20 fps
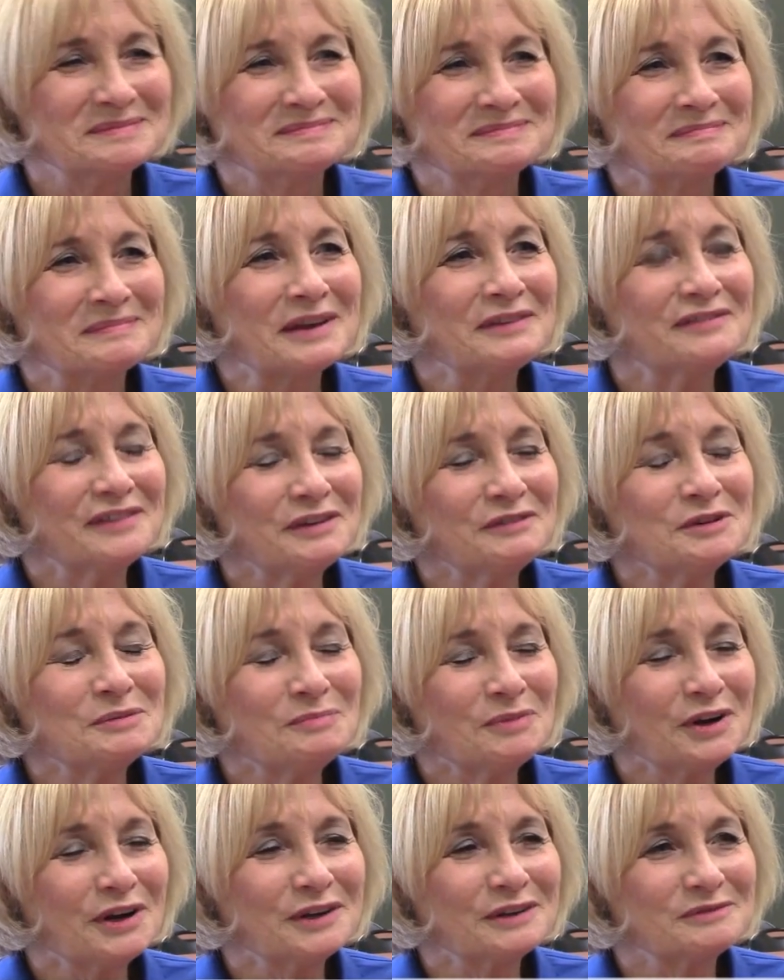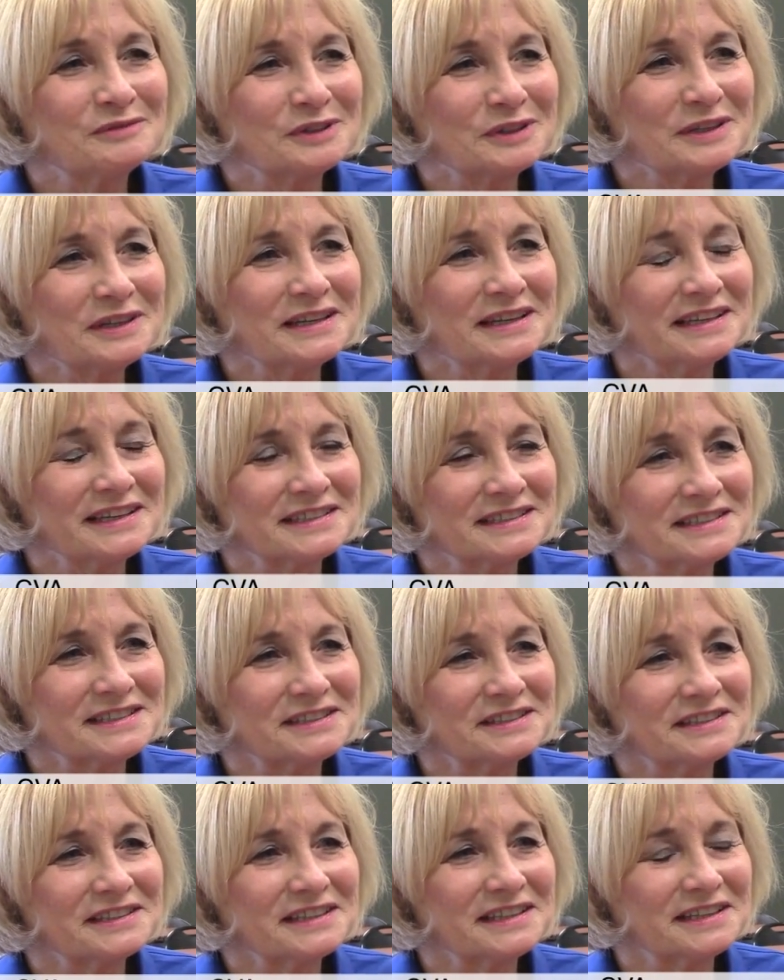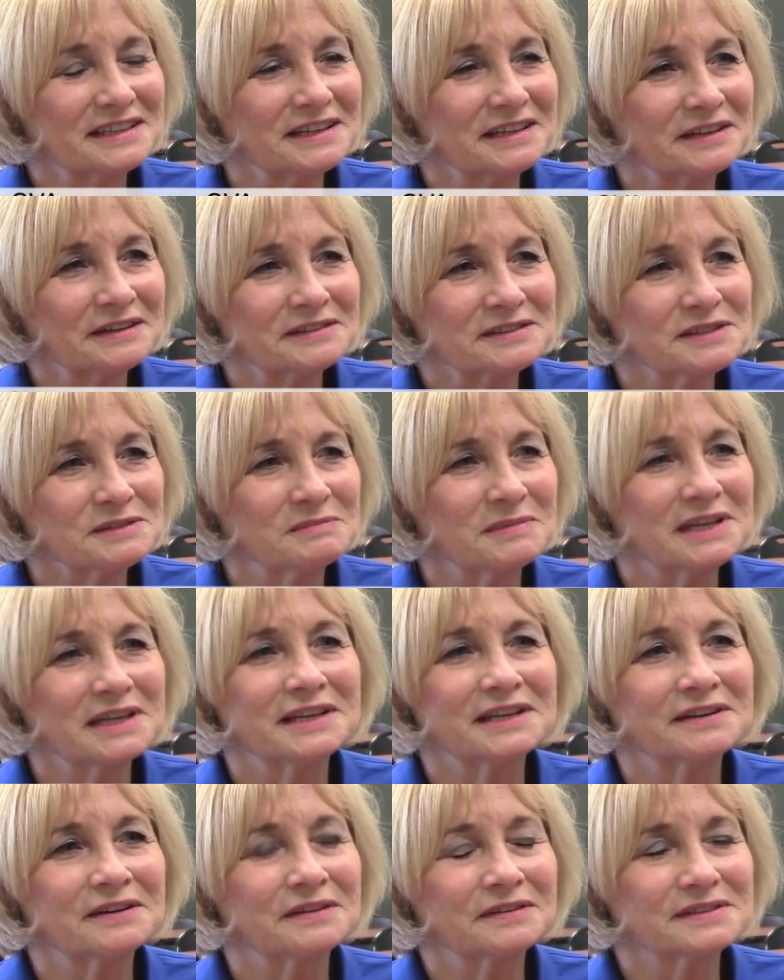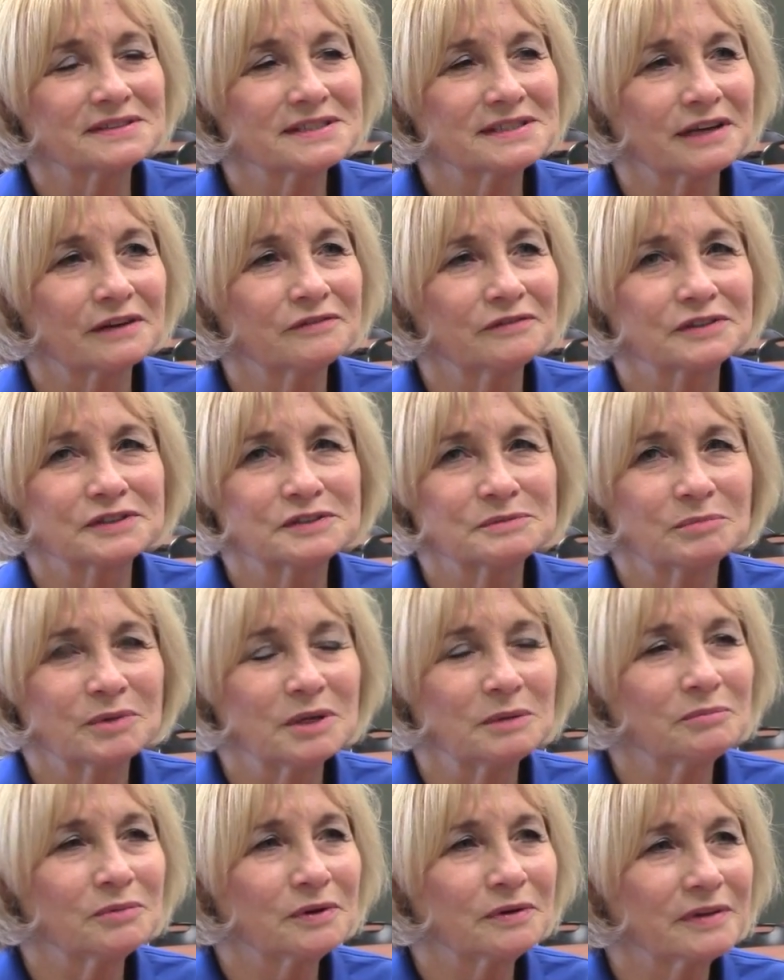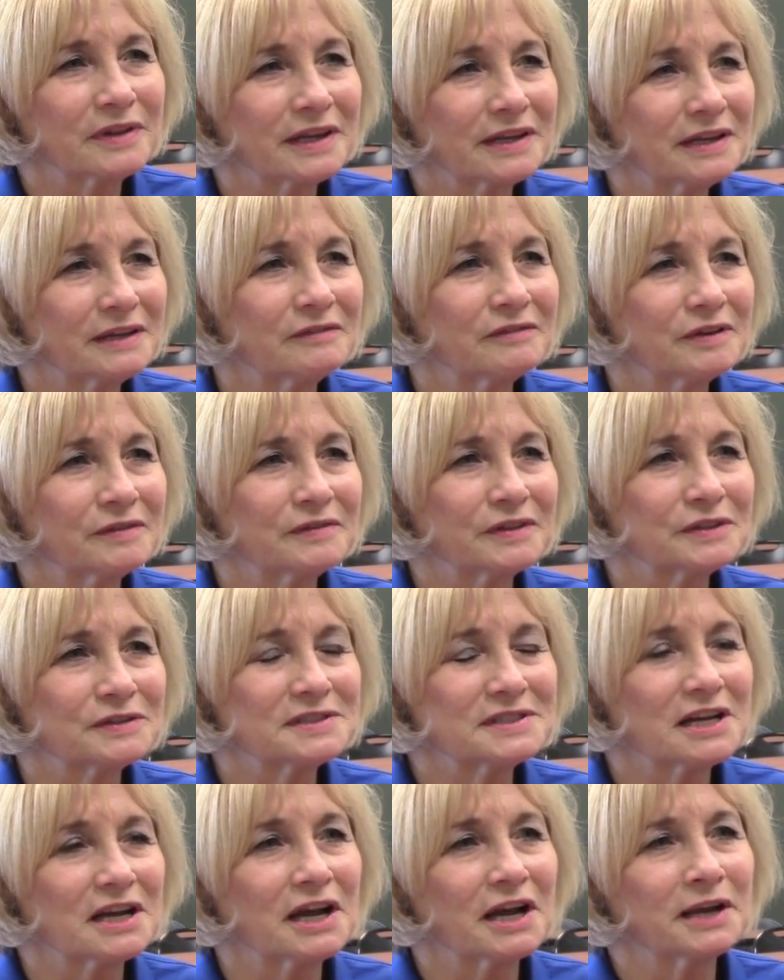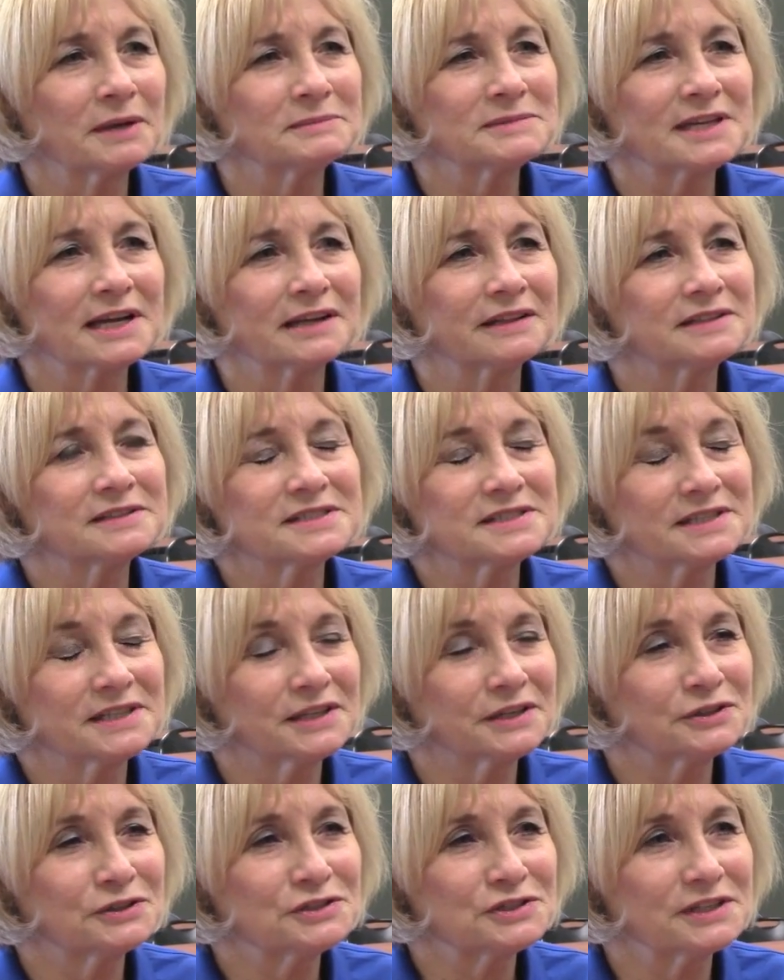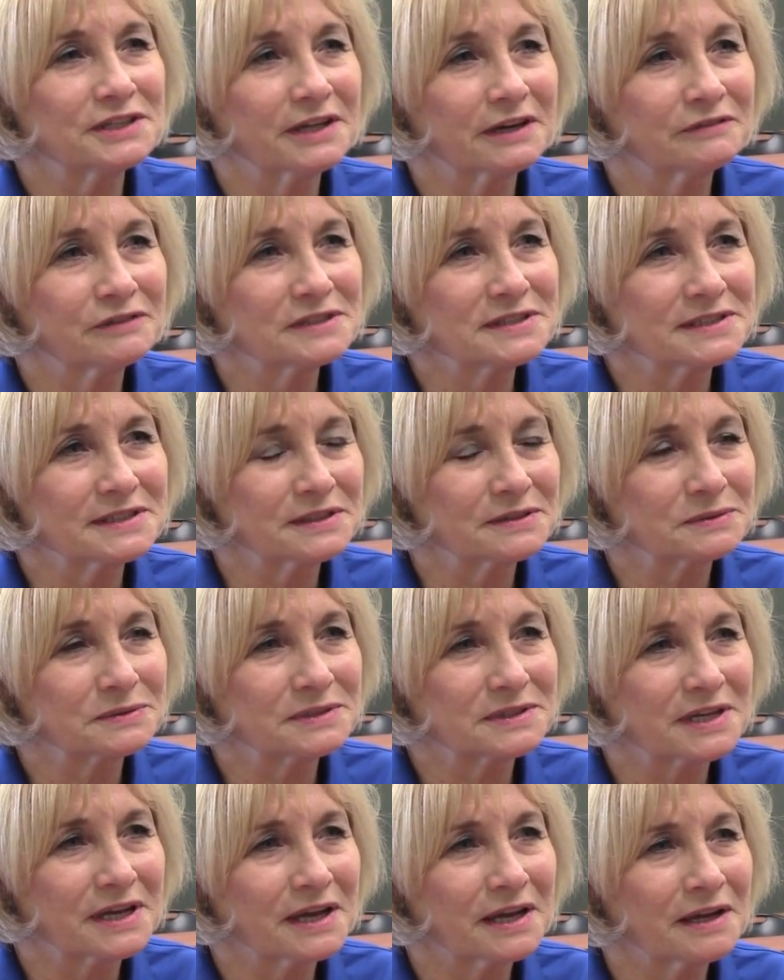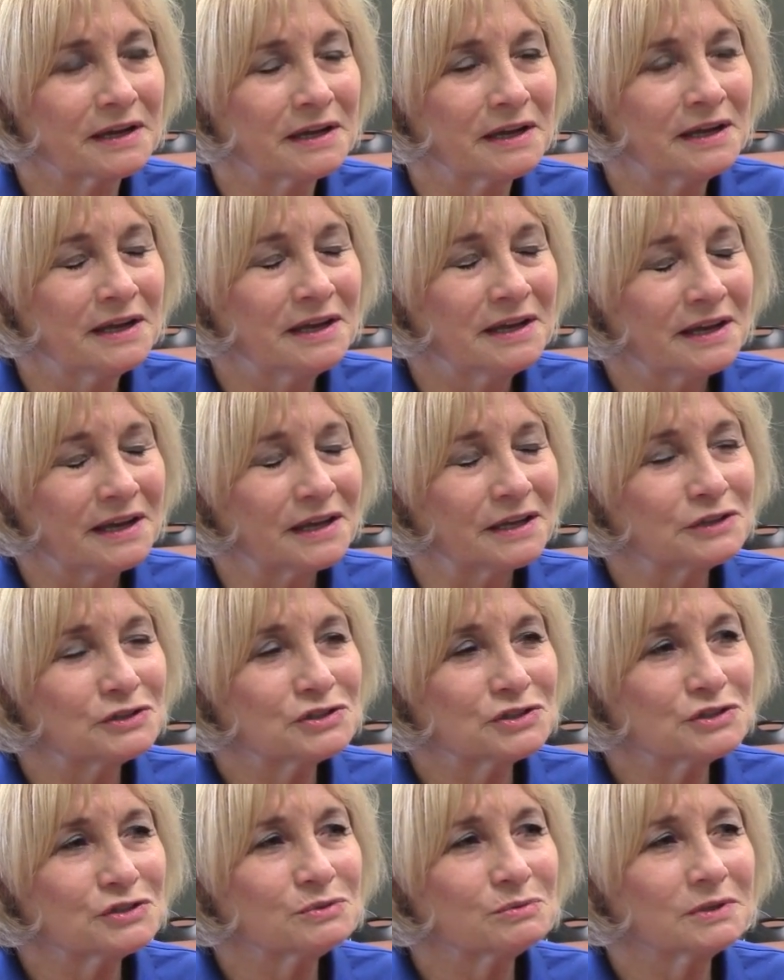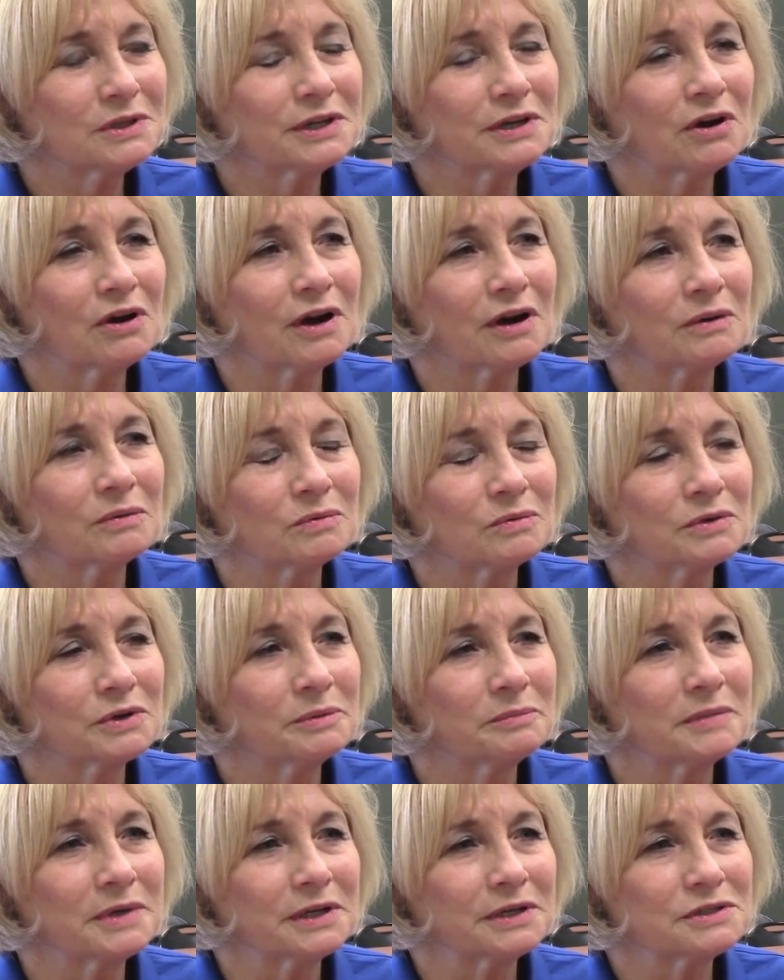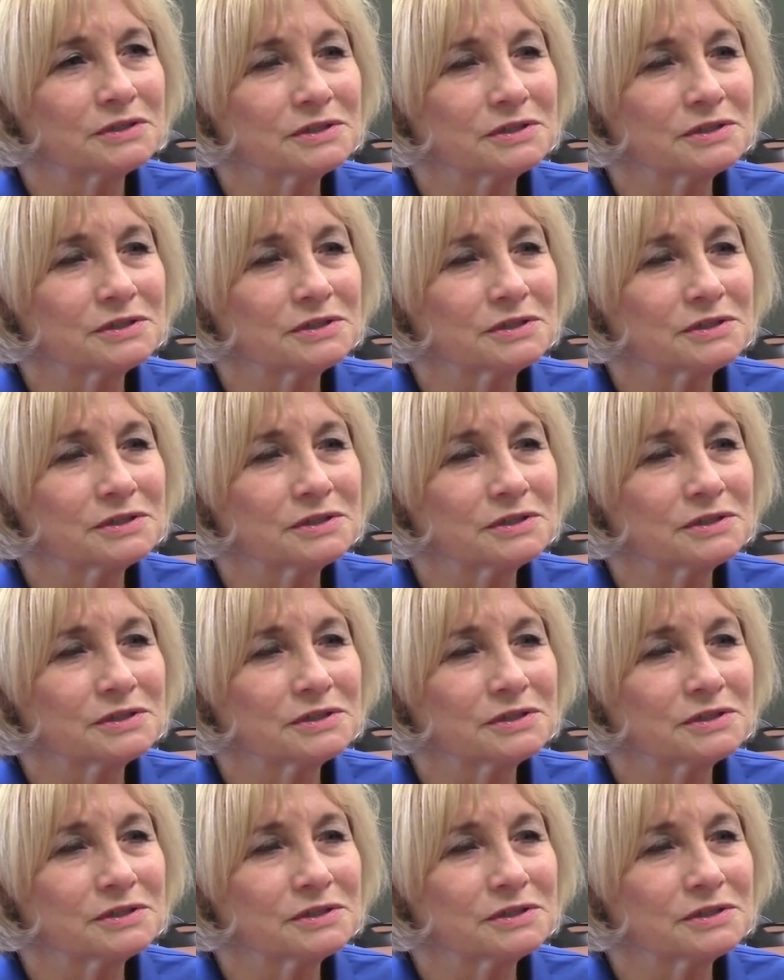My favorite part of working at Dare to Care is meeting all the selfless people that give of their time, talents, and energy every single day. And it's just really heartwarming